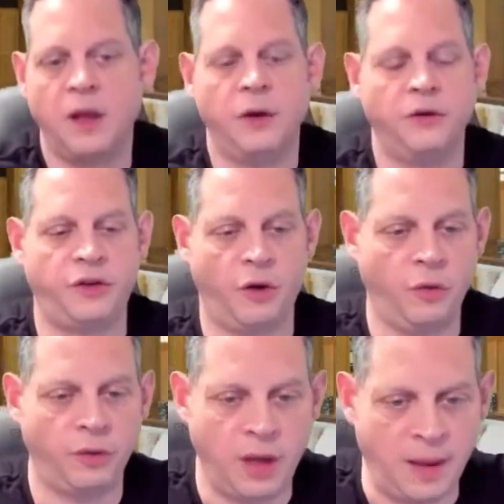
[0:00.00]

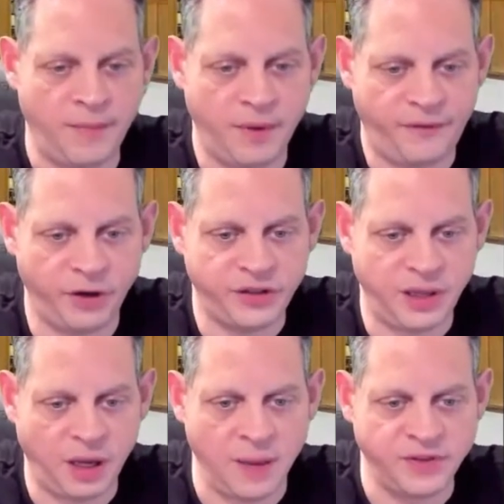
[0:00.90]
So first thing
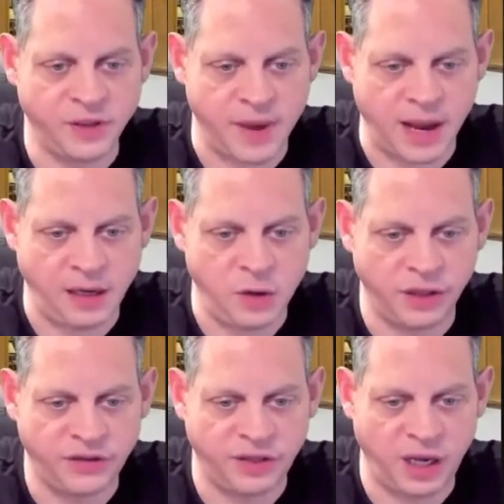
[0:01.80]
that comes to mind, you can
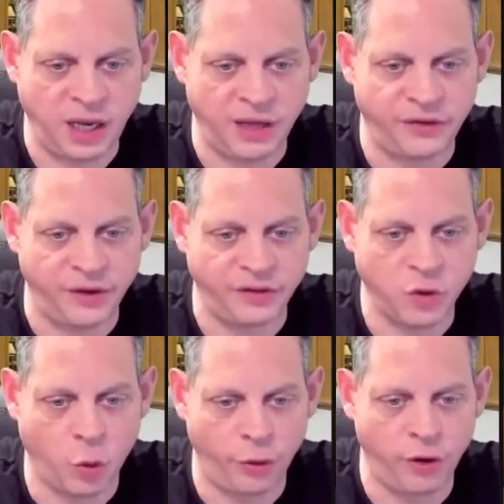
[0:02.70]
see, is this
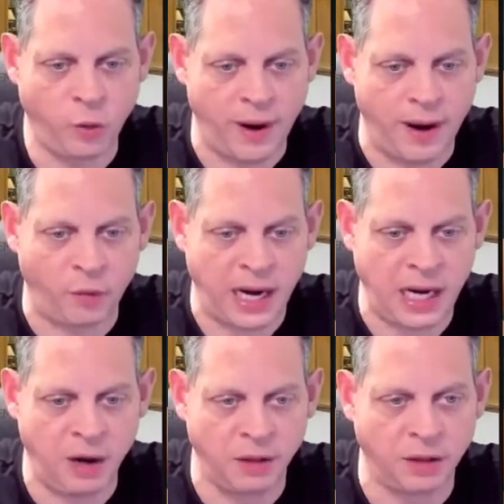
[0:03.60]
corner wear right
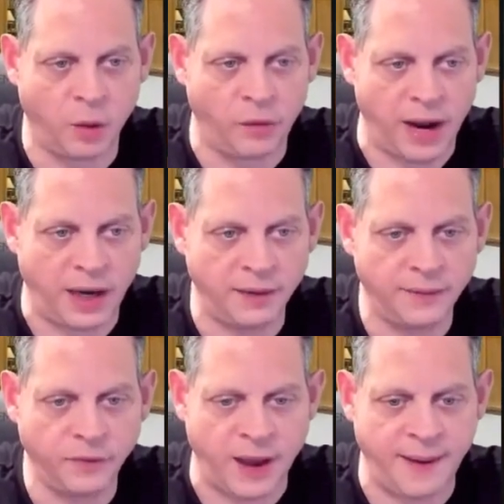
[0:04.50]
here in the lower right.
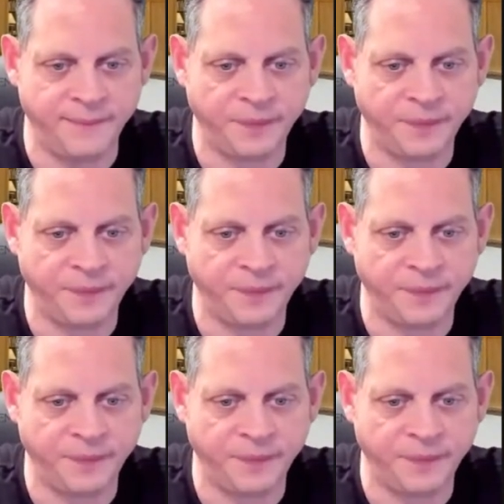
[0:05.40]
Okay.